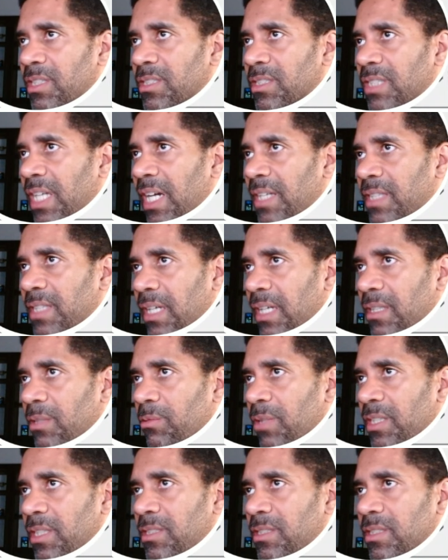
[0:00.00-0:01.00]
our
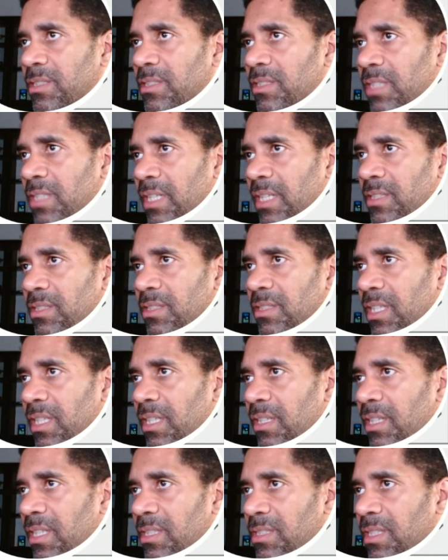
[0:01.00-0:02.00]
declaration section, and
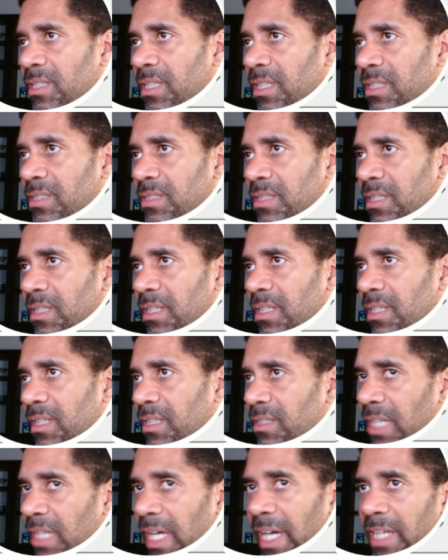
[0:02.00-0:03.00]
this is
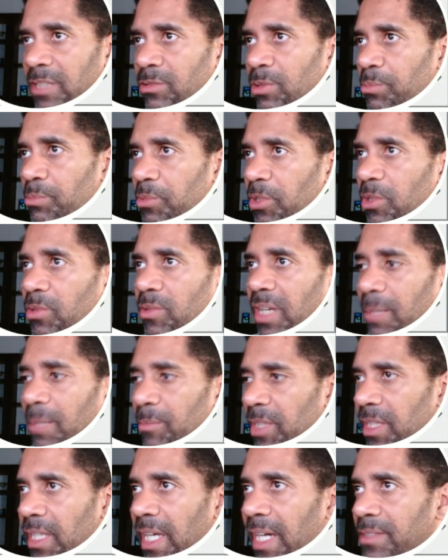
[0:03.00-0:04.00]
the actual
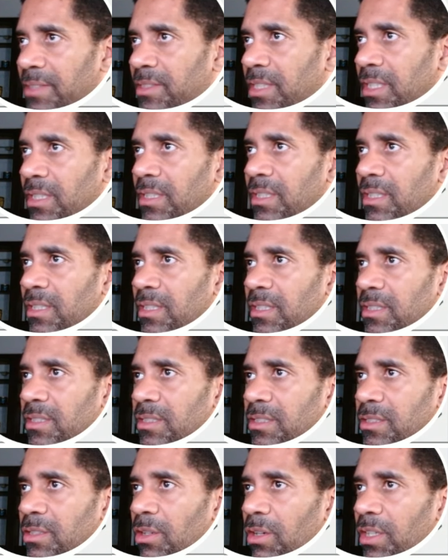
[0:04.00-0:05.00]
programming logic
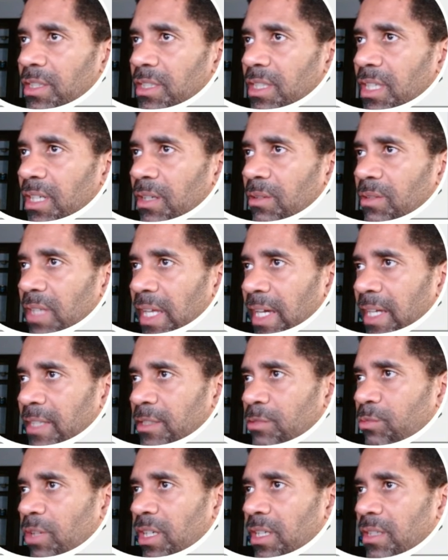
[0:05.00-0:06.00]
starting here on line
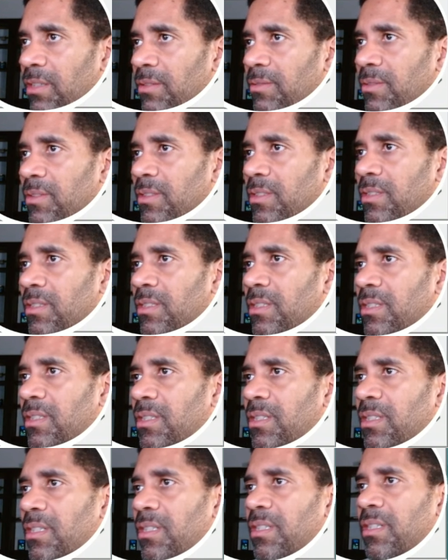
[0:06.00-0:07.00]
12.
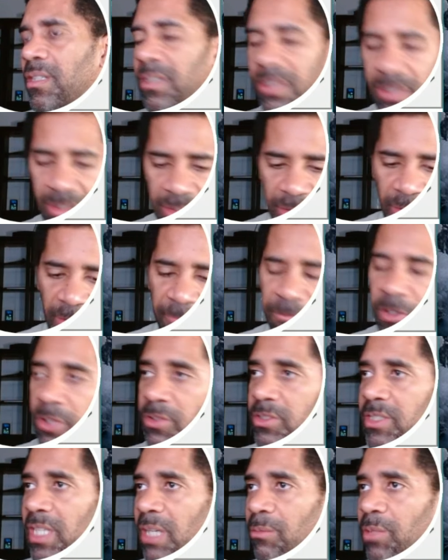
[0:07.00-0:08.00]
So the
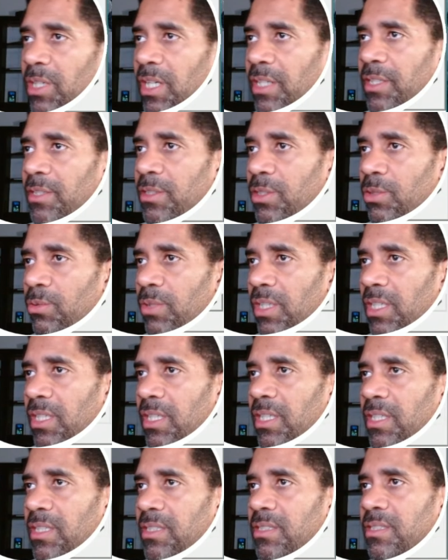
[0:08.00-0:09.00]
first thing we're gonna do
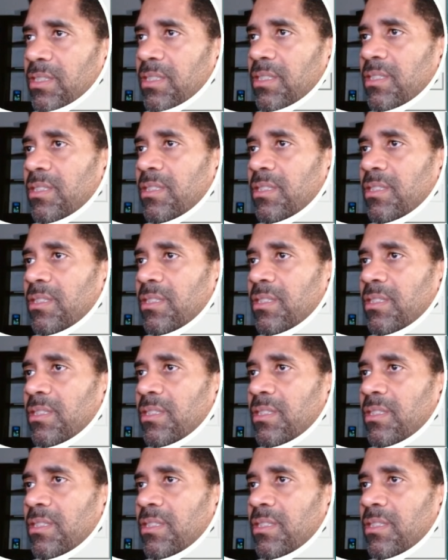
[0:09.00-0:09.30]
is